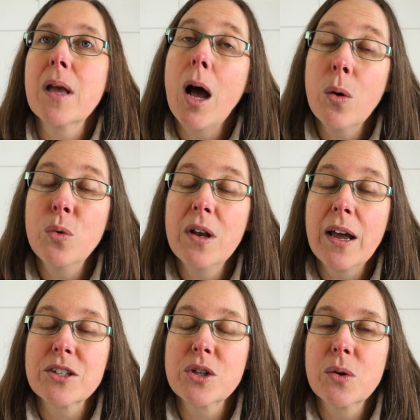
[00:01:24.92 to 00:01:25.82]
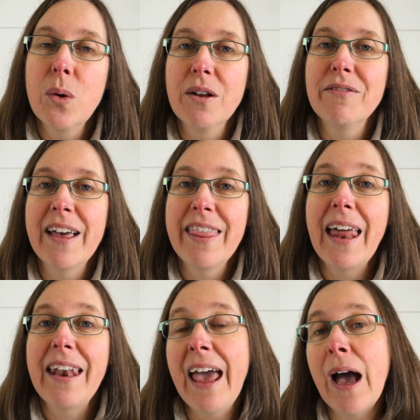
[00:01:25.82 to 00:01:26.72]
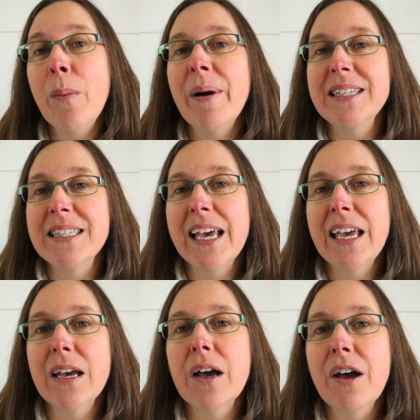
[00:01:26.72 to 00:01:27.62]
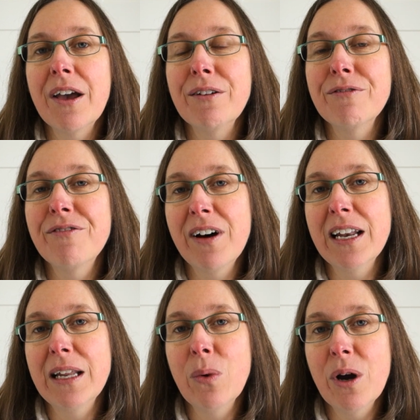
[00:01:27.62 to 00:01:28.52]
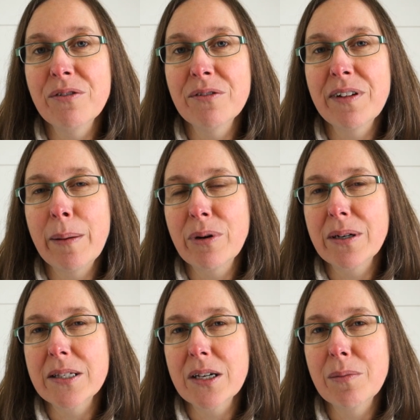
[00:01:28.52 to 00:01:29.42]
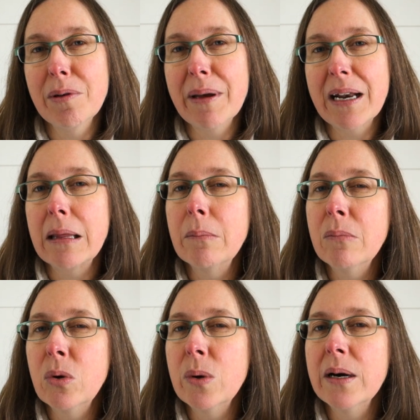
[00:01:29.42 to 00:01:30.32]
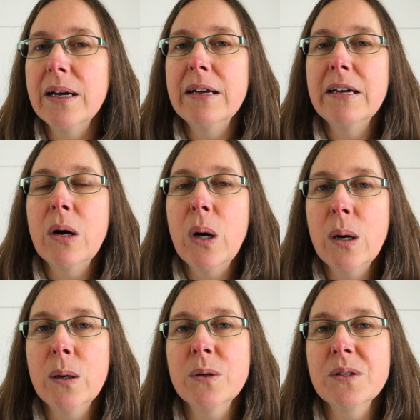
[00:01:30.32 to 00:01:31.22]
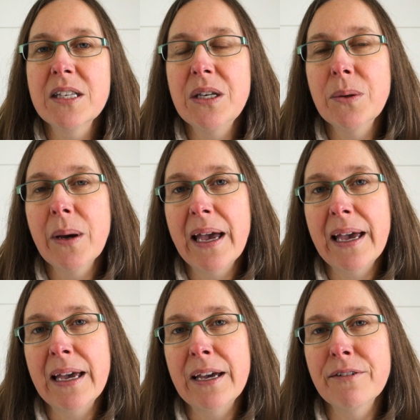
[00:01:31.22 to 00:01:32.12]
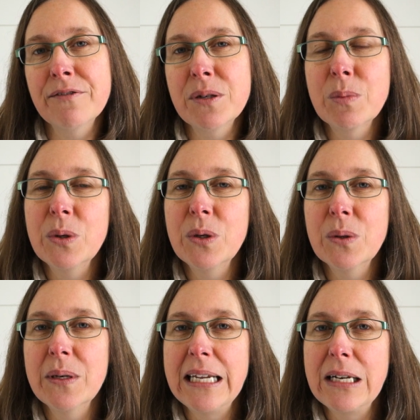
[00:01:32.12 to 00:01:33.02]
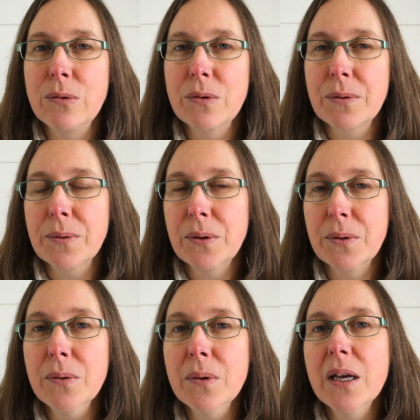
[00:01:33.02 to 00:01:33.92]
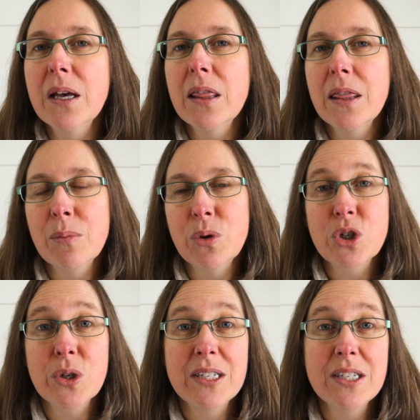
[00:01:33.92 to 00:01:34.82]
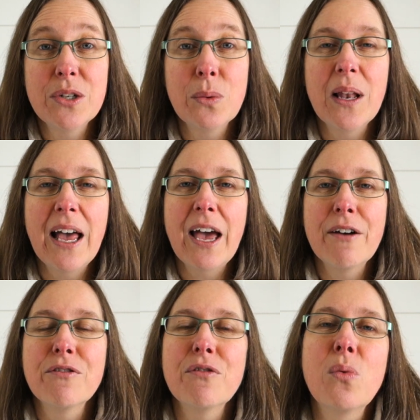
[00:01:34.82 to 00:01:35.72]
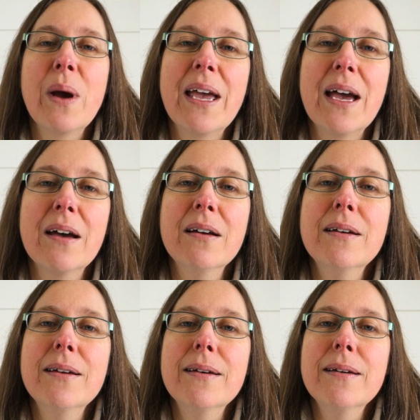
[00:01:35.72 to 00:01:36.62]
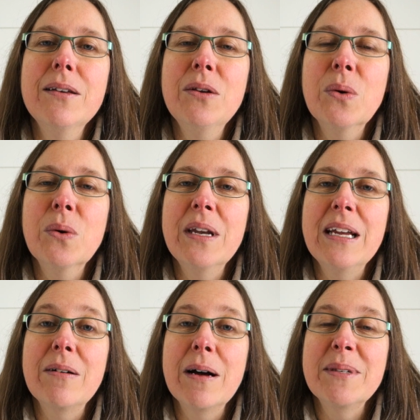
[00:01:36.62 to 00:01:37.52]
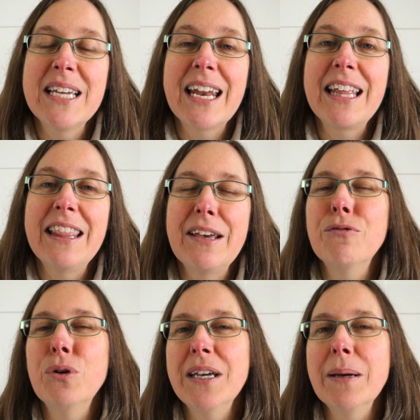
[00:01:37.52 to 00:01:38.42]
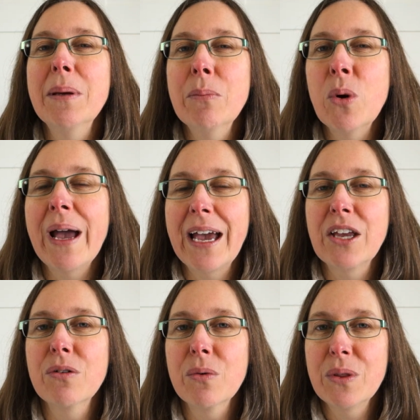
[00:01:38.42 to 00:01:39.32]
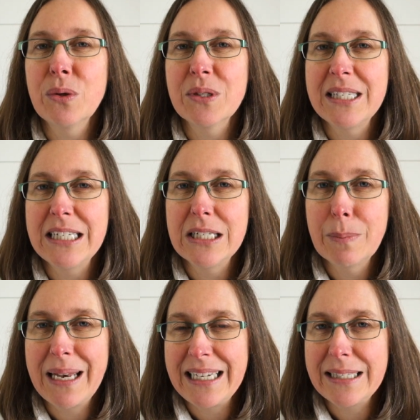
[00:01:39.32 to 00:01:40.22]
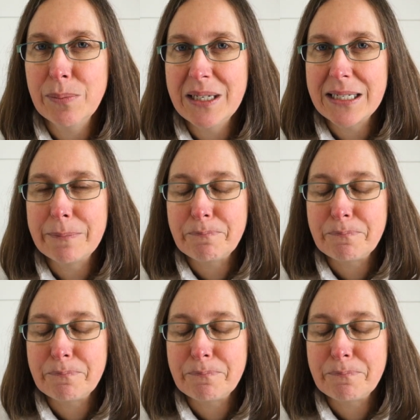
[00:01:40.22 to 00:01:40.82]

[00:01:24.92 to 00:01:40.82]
I would like to qualify that now by saying a finely woven fabric is going to be better. The more holes that you have to put your needle through, the more choices you will have of where your needle comes out, and therefore you can be more accurate with your stitch placement.